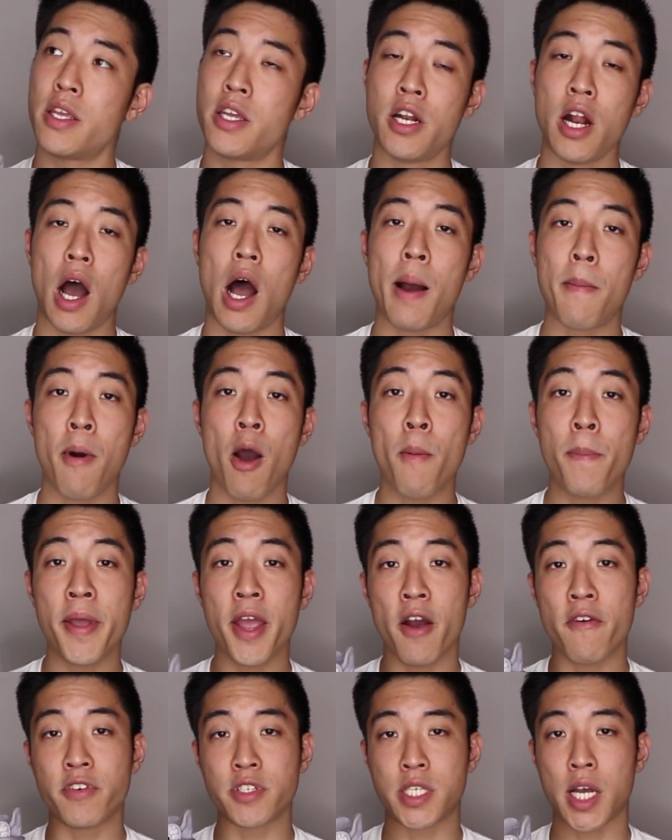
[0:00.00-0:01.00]
You know, I'm
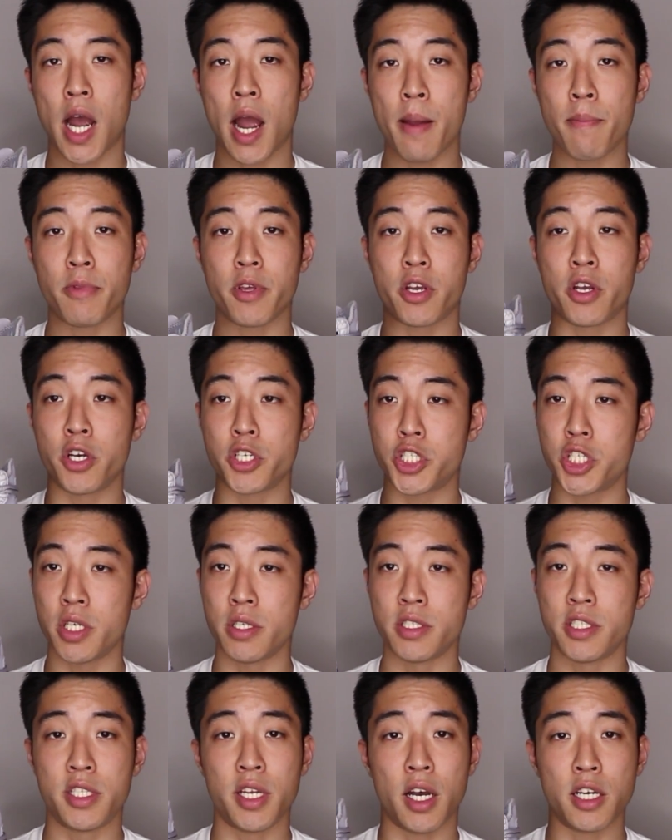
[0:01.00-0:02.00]
hoping over time the
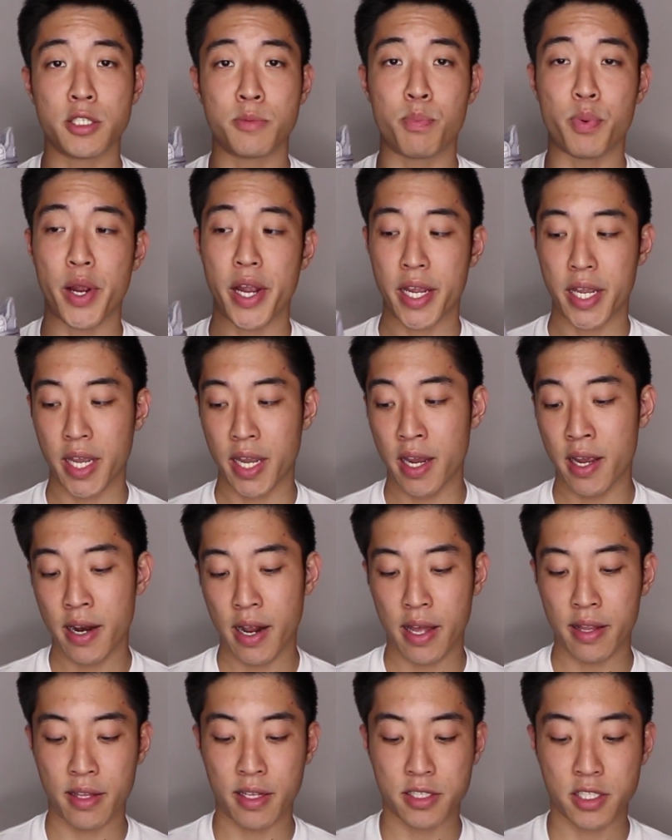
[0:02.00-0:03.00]
cushion does break in
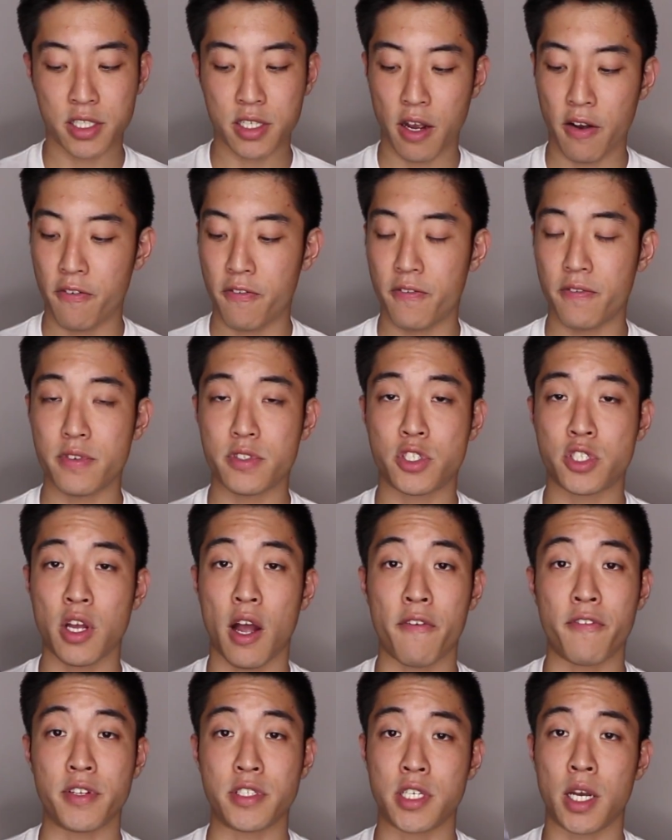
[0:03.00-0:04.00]
and this stuff
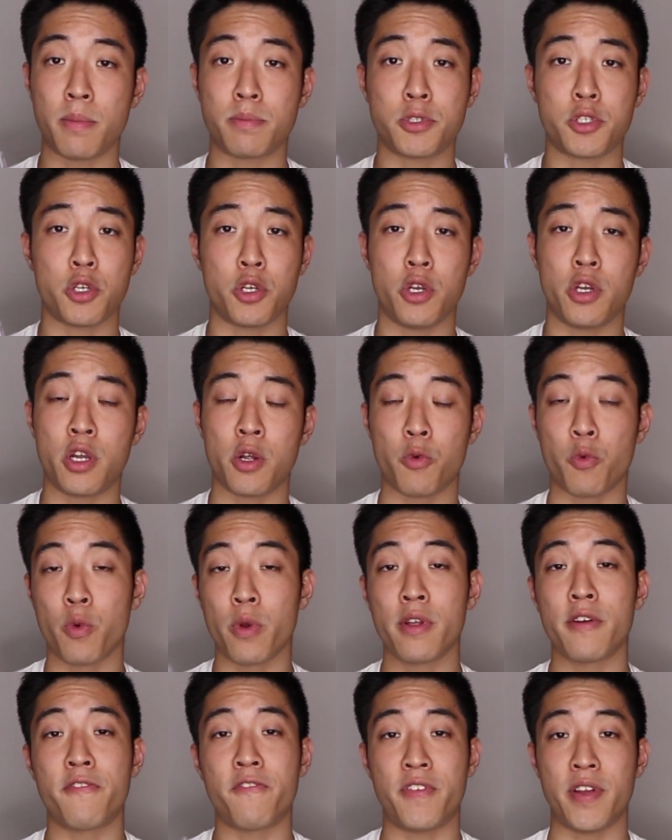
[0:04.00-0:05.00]
softens up so you can
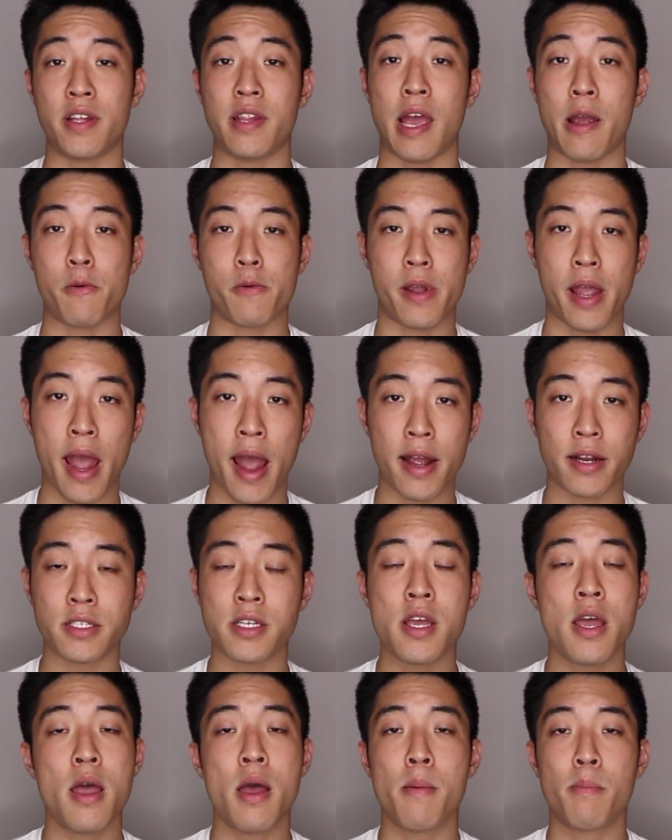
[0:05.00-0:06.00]
really feel that React,
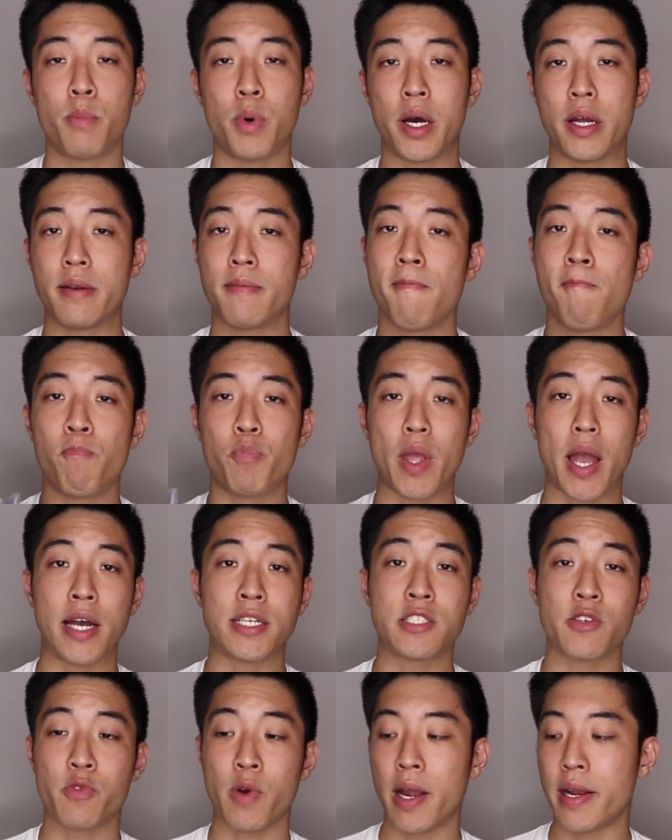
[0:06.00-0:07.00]
but
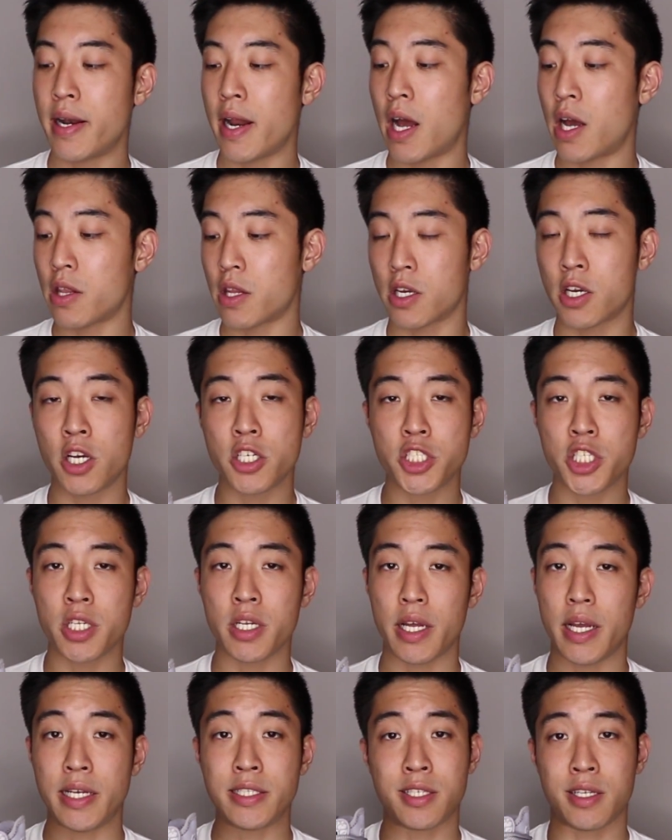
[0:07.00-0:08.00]
as of right now, the
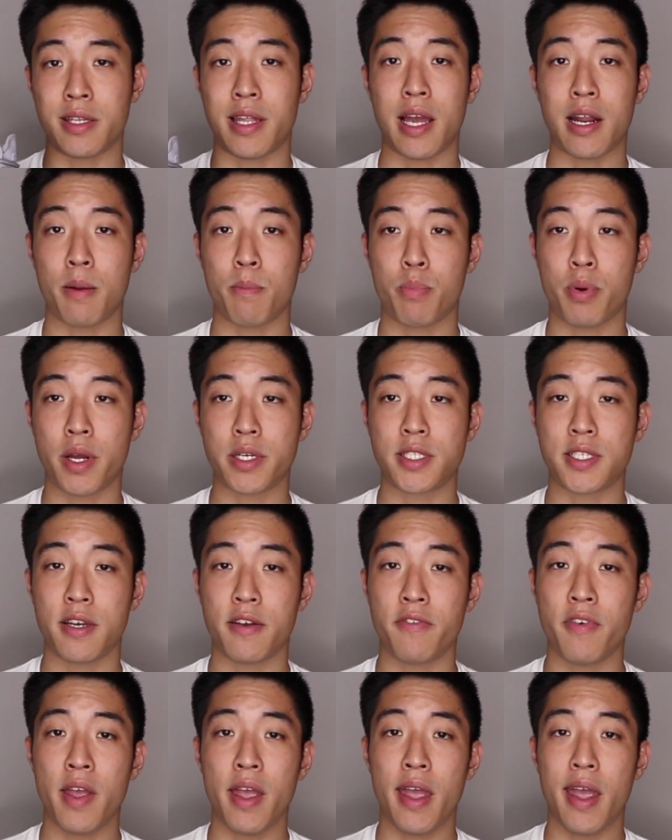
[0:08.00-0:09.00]
cushion isn't that
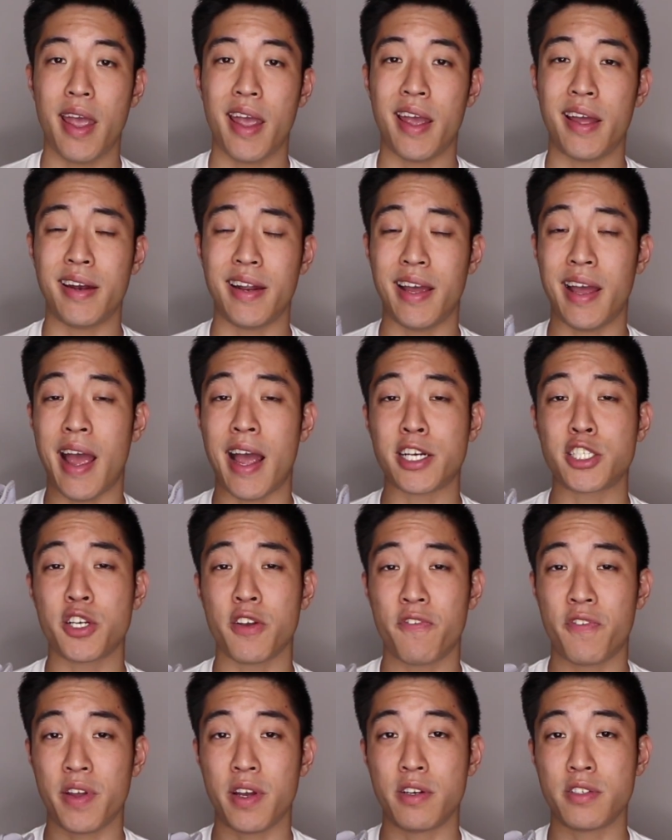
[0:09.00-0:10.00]
impressive, and it
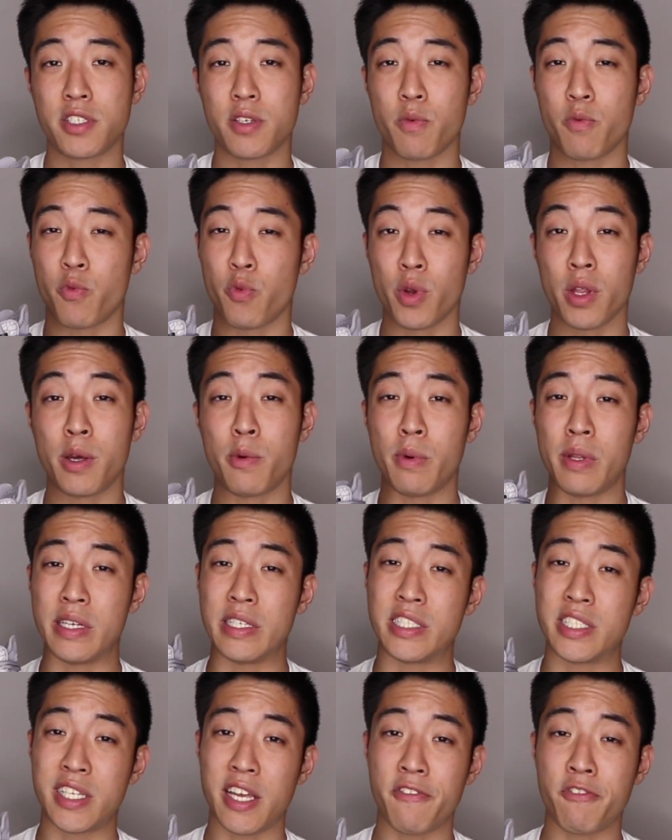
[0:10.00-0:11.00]
actually feels
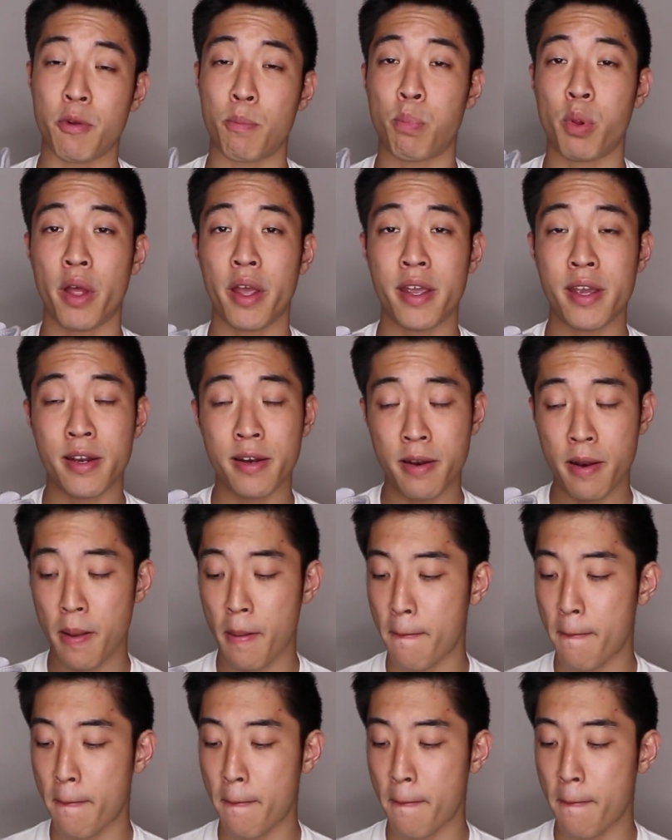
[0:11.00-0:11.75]
really stiff to play in.